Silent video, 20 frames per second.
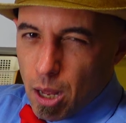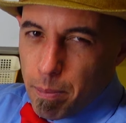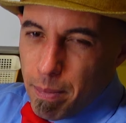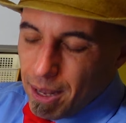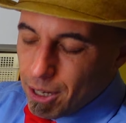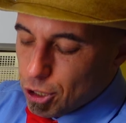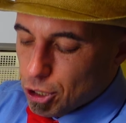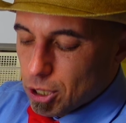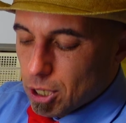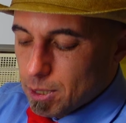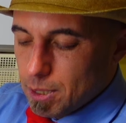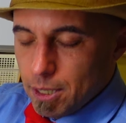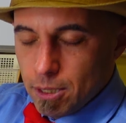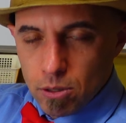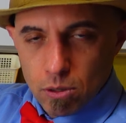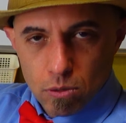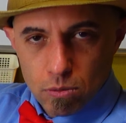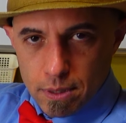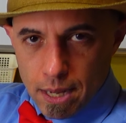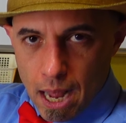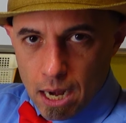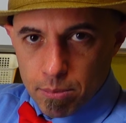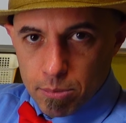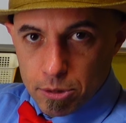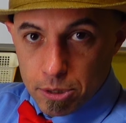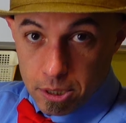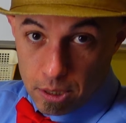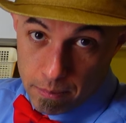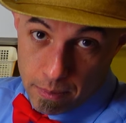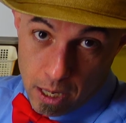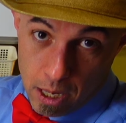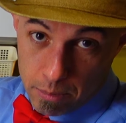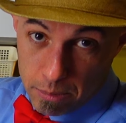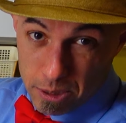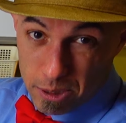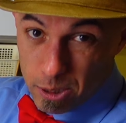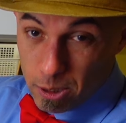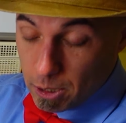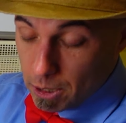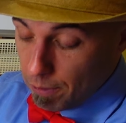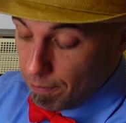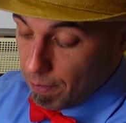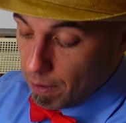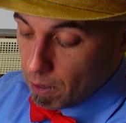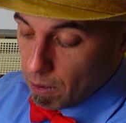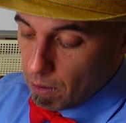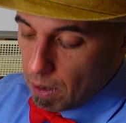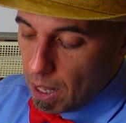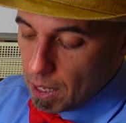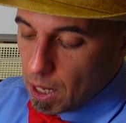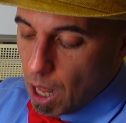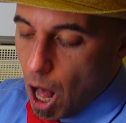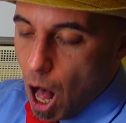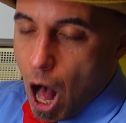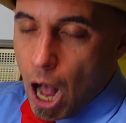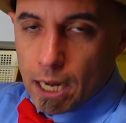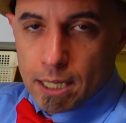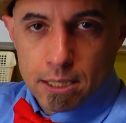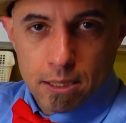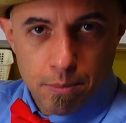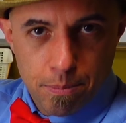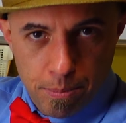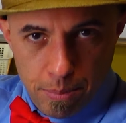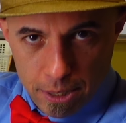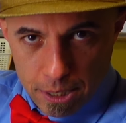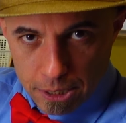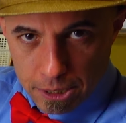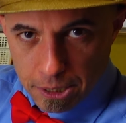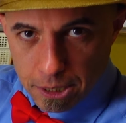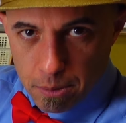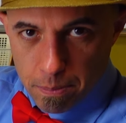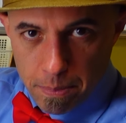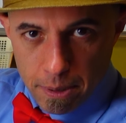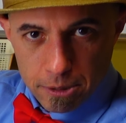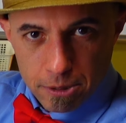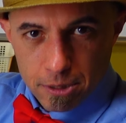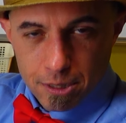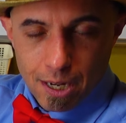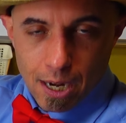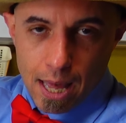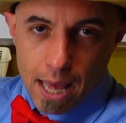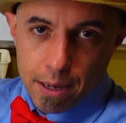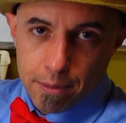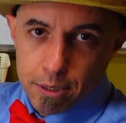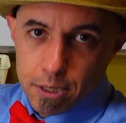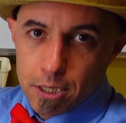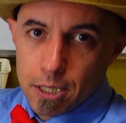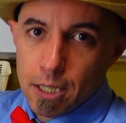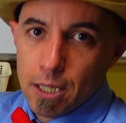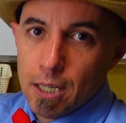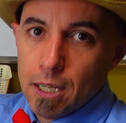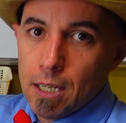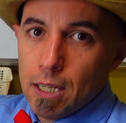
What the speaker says: Make sure they know the animals. Some animals are difficult, like octopus, depends on the language.